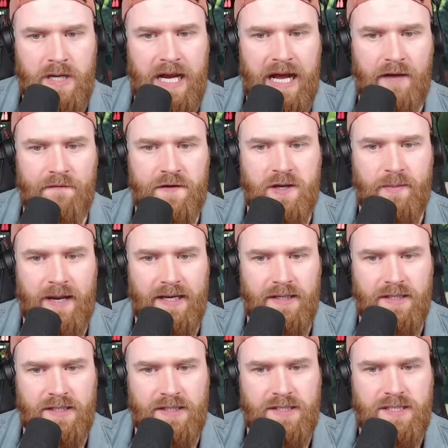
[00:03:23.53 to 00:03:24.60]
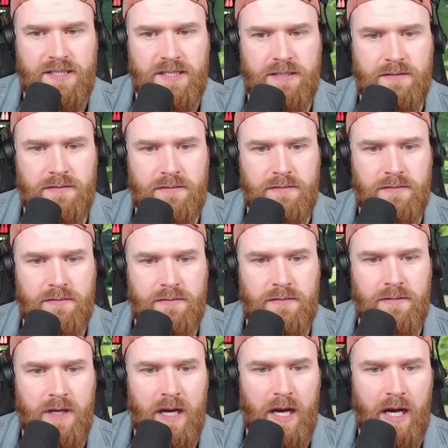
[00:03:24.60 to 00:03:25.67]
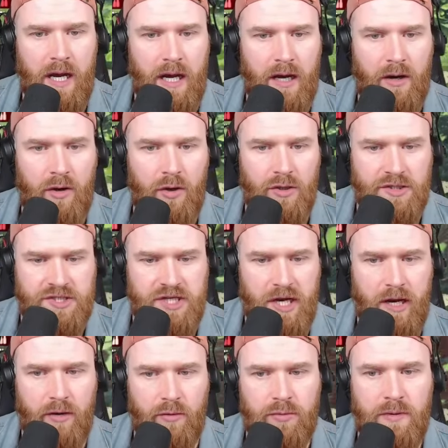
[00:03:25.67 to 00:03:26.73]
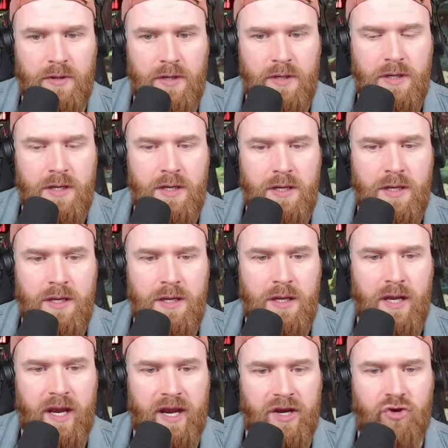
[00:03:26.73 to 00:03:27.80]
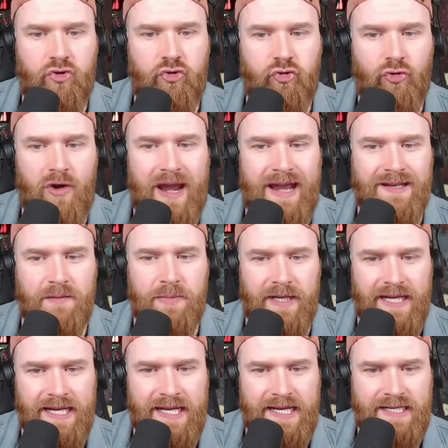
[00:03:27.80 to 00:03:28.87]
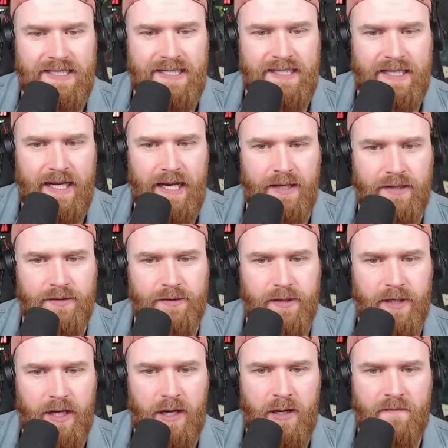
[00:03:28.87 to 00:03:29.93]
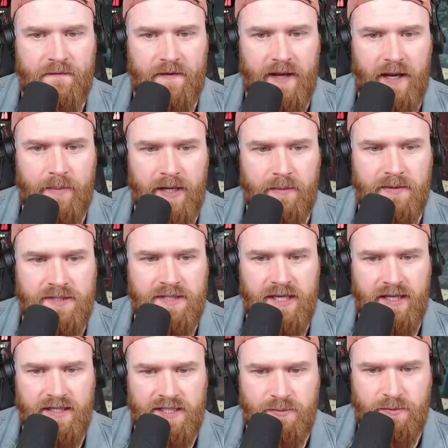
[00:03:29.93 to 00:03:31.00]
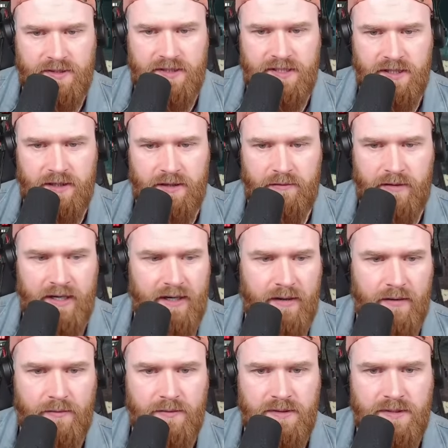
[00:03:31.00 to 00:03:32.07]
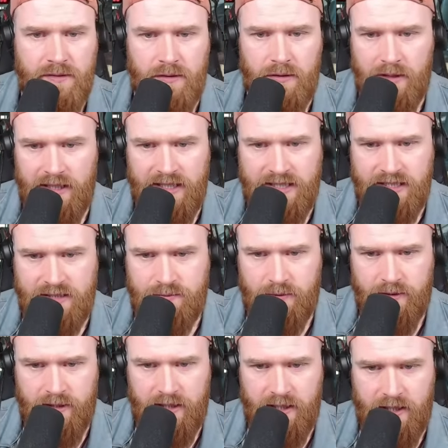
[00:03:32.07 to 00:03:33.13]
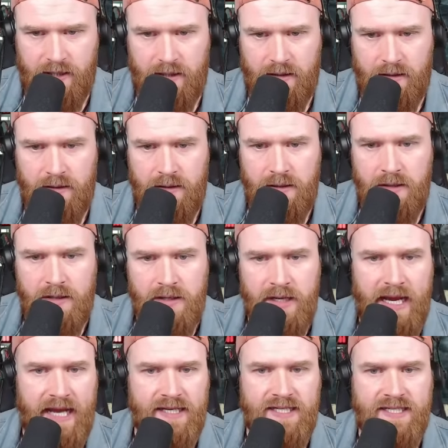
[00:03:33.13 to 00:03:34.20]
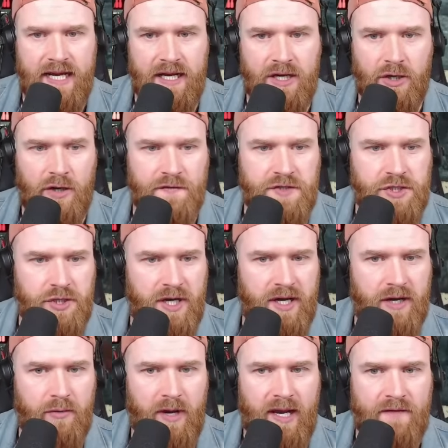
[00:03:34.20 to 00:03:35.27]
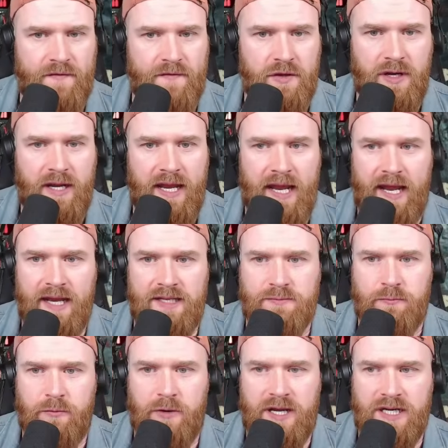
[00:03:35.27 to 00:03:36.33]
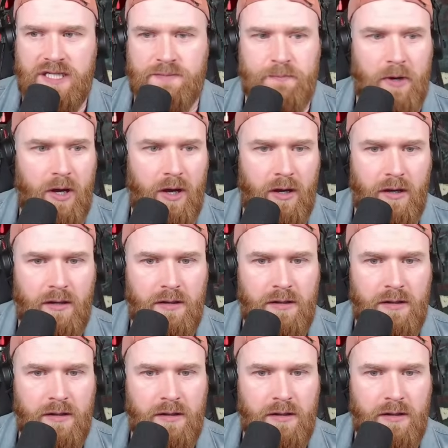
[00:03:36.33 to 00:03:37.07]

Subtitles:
Alpha commanders are also incredibly easy to handle. Hopefully I'll be able to get this one to turn around, or at least this one here. Head's taken off straight away. If you can hit its weak spot,